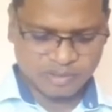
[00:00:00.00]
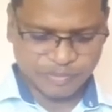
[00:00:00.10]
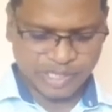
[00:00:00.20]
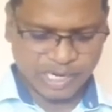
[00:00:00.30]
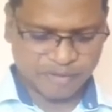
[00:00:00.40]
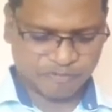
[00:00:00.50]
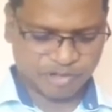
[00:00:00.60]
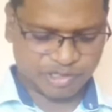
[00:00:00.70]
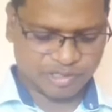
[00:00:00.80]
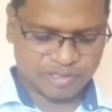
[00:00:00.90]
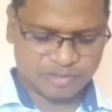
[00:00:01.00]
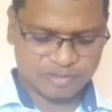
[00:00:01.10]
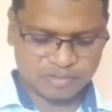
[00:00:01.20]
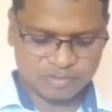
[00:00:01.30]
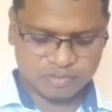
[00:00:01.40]
we have here
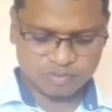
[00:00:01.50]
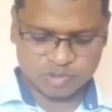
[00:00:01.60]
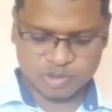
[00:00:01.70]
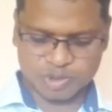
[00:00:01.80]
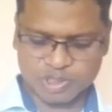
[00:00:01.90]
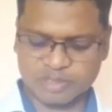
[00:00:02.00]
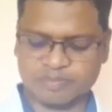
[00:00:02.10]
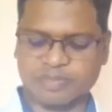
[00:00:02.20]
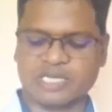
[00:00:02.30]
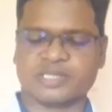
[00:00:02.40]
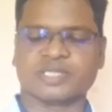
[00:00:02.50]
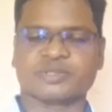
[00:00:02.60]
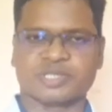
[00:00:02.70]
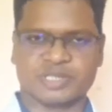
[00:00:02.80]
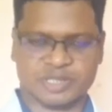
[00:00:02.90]
what to say the past
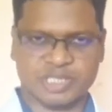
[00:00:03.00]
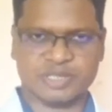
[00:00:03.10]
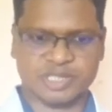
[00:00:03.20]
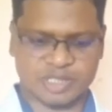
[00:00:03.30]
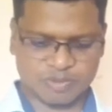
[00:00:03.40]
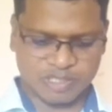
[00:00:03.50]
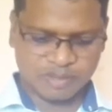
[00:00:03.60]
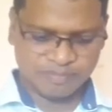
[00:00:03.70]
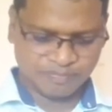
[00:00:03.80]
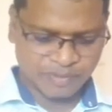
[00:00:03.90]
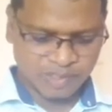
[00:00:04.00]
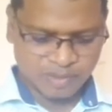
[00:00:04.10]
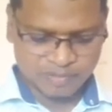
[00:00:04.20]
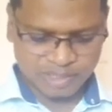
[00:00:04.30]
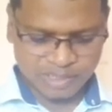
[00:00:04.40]
continuous tense as well.
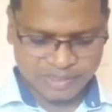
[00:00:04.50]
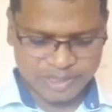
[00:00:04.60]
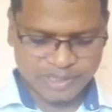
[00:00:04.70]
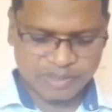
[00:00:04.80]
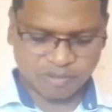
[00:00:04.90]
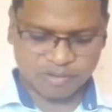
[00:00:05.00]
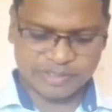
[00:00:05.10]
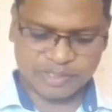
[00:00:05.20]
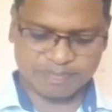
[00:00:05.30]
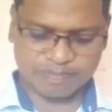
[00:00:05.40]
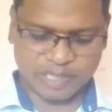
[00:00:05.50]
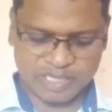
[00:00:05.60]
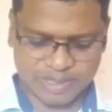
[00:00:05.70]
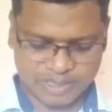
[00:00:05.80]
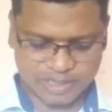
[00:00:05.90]
But let's see only the
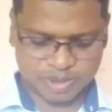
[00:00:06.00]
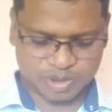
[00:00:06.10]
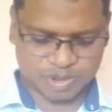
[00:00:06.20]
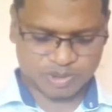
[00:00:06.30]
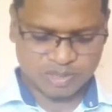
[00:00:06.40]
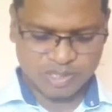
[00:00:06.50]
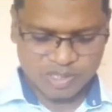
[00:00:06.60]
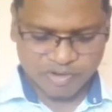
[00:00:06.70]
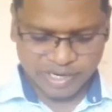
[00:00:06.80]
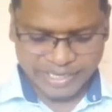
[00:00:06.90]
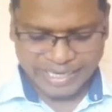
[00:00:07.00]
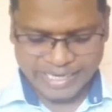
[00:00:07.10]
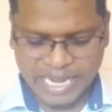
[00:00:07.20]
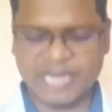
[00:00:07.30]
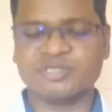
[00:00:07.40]
past tense. Rocky
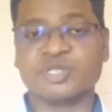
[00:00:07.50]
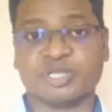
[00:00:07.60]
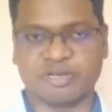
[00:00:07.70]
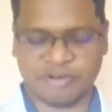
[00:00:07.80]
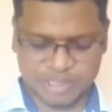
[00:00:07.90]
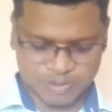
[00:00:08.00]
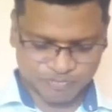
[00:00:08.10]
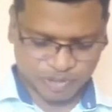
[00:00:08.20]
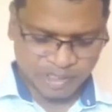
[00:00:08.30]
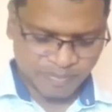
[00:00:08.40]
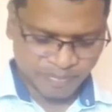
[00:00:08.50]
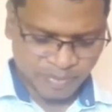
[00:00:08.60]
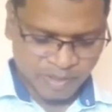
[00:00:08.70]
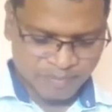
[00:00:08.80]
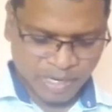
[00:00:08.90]
danced gracefully.
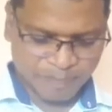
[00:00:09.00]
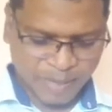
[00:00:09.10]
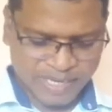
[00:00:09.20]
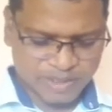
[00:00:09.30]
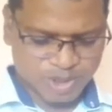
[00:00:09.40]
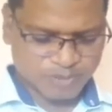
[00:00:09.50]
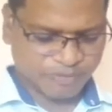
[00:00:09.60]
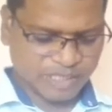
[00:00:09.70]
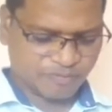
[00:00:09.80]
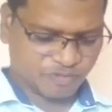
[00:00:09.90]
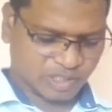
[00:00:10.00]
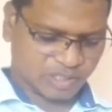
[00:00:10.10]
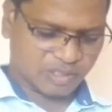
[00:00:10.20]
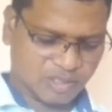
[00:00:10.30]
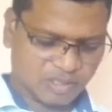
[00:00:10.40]
My parents went
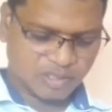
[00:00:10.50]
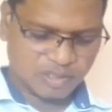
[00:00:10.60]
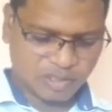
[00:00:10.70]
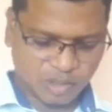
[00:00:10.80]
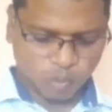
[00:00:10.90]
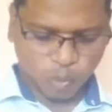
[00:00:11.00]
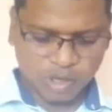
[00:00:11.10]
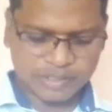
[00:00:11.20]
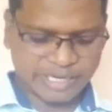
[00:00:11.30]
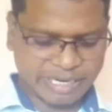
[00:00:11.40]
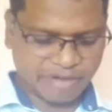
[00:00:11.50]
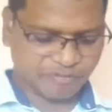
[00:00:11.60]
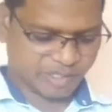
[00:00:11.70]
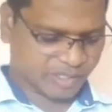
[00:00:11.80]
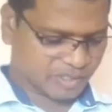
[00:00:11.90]
for a walk
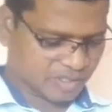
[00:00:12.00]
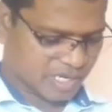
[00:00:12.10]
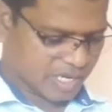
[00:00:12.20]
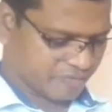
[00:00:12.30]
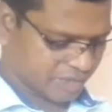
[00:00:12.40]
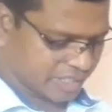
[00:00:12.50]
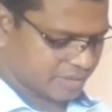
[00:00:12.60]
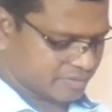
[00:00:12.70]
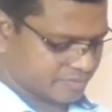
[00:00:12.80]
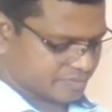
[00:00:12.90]
every evening.